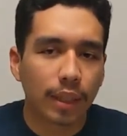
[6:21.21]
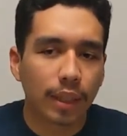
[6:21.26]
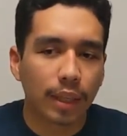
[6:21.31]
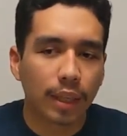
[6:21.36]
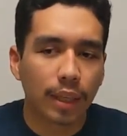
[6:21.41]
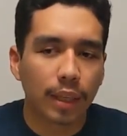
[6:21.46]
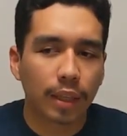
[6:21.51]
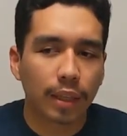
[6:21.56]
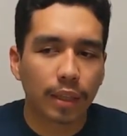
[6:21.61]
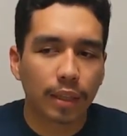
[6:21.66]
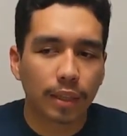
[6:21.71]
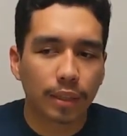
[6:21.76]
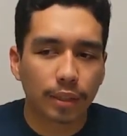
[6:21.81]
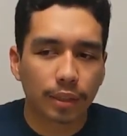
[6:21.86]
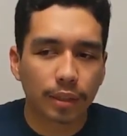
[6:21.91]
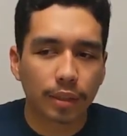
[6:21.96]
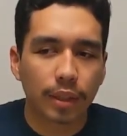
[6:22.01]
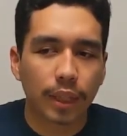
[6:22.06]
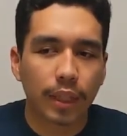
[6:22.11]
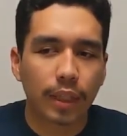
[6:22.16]
and
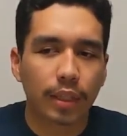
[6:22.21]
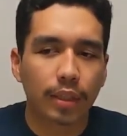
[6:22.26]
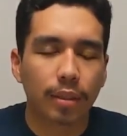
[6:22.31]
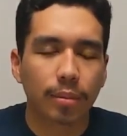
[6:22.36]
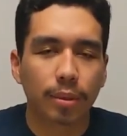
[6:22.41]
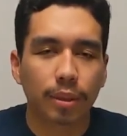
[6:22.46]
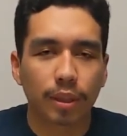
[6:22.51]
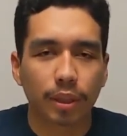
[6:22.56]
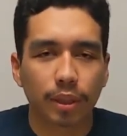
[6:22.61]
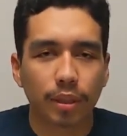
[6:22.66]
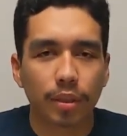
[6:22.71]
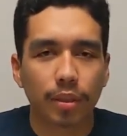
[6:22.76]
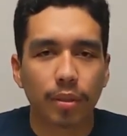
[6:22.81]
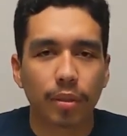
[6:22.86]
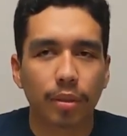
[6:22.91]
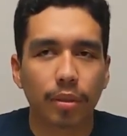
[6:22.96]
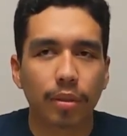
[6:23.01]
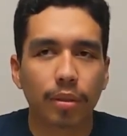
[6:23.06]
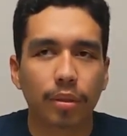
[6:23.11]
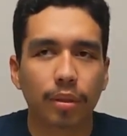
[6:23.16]
understanding the
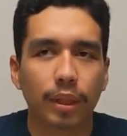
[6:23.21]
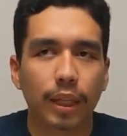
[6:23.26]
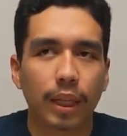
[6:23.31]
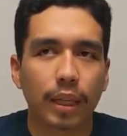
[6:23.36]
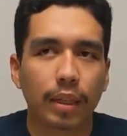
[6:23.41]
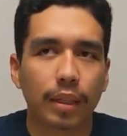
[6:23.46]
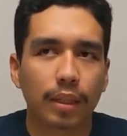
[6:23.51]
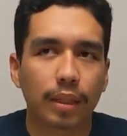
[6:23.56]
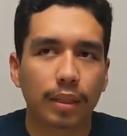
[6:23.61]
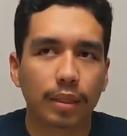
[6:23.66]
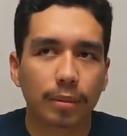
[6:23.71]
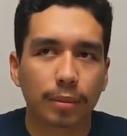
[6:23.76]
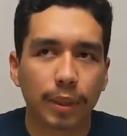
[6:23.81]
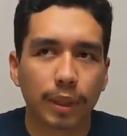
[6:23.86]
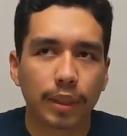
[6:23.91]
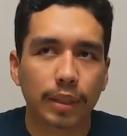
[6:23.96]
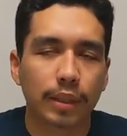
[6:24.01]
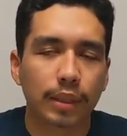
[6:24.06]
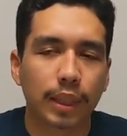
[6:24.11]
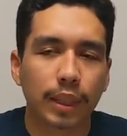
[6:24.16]
material that is
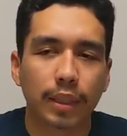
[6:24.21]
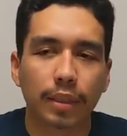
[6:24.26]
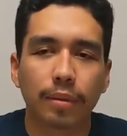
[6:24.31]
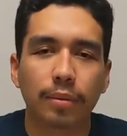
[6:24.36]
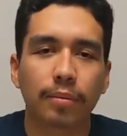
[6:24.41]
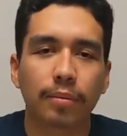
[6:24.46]
being said.